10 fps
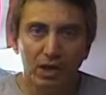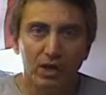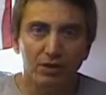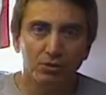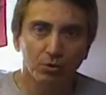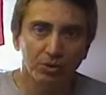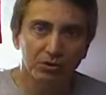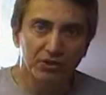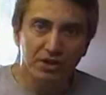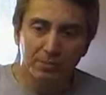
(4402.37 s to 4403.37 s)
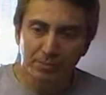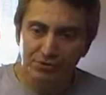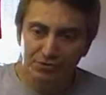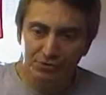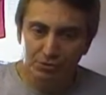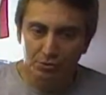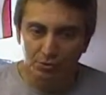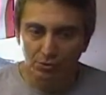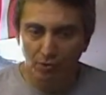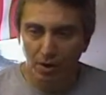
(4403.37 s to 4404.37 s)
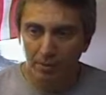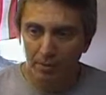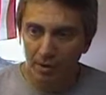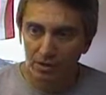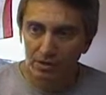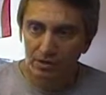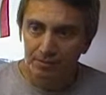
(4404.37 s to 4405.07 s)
light to all the demons to run amuck